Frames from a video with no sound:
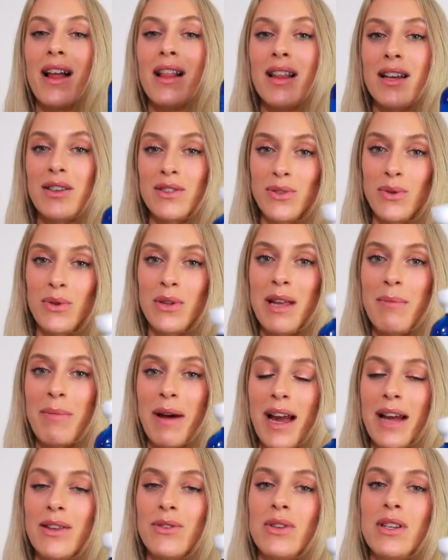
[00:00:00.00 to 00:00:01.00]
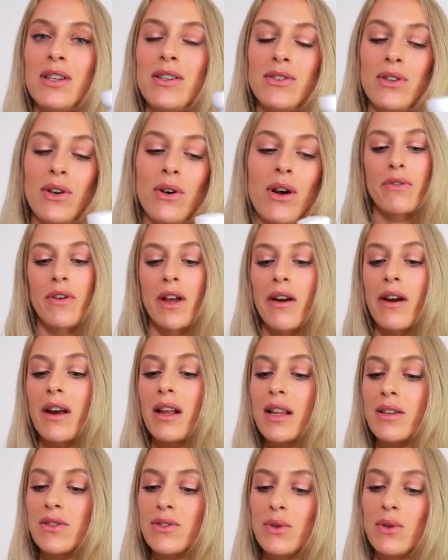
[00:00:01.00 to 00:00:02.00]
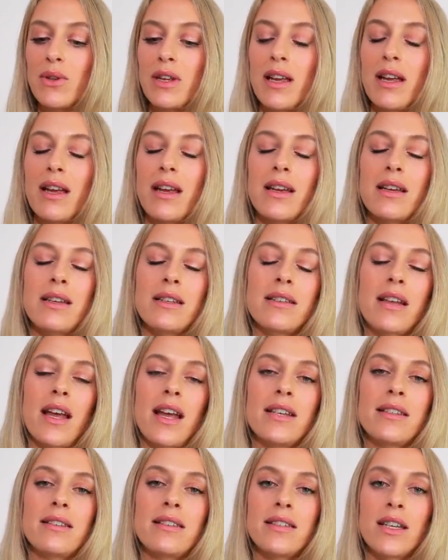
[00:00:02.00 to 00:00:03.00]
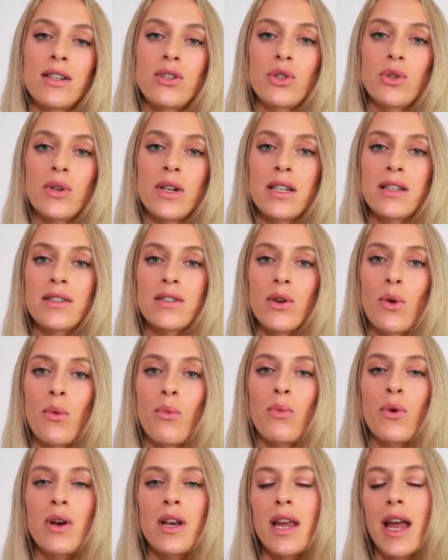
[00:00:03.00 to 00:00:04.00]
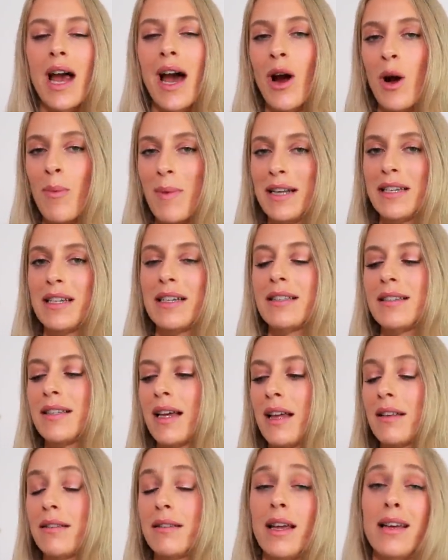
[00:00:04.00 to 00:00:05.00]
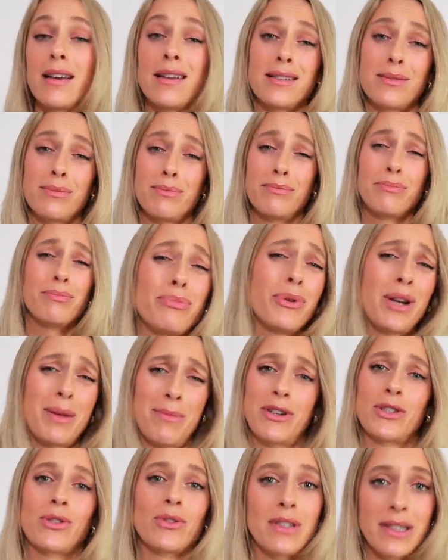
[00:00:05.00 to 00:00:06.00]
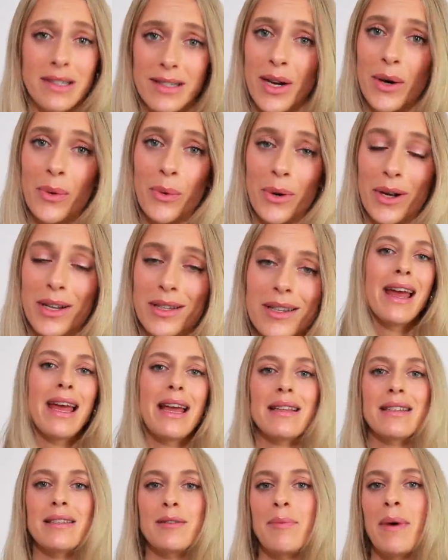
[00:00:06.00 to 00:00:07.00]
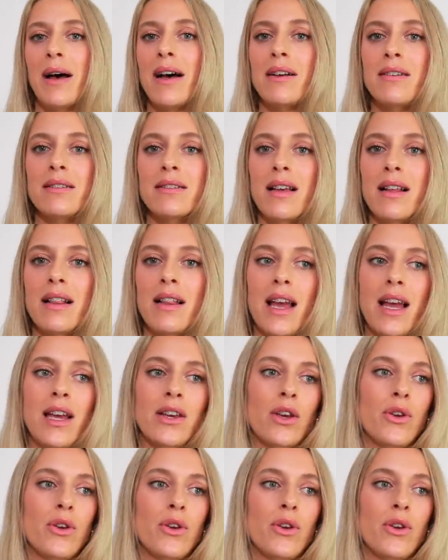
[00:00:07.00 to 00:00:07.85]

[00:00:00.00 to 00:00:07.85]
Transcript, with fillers: Lazuli by Atelier des Ors. Riviera Lazuli is a citrus, woody aromatic scent that is pretty much on steroids. It smells like